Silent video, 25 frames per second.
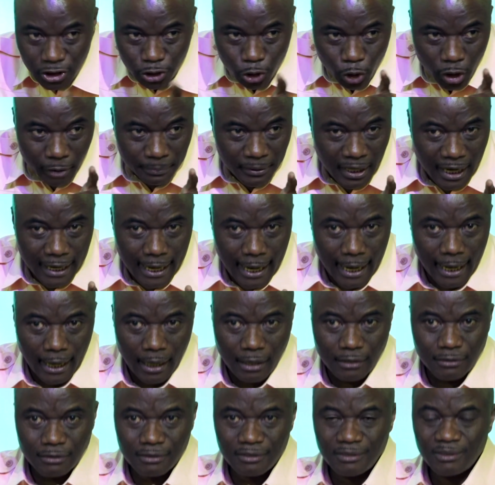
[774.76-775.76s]
I dreamed
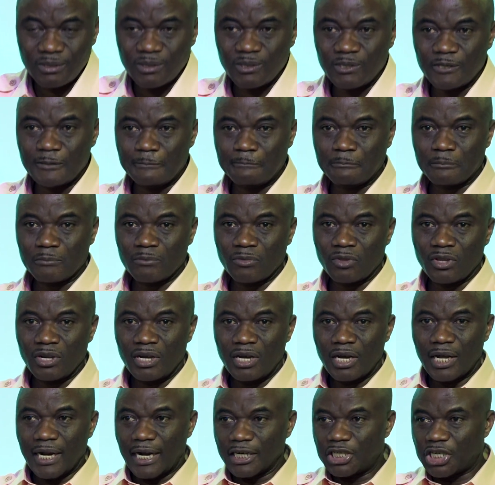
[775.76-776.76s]
again,
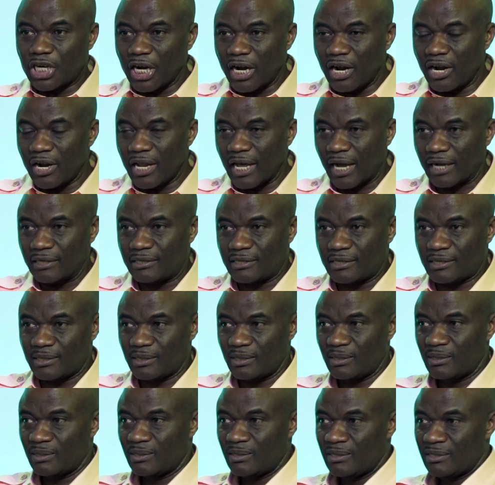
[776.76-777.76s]
and I share
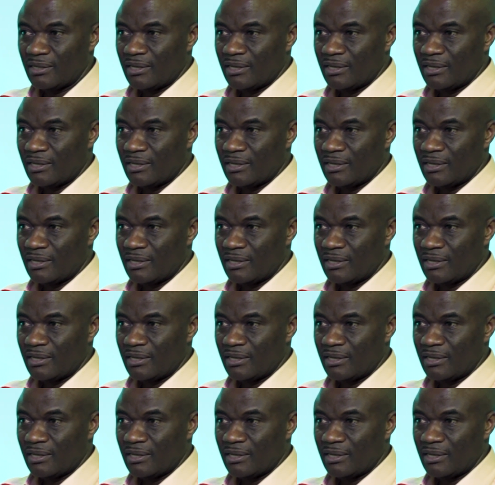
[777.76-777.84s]
that.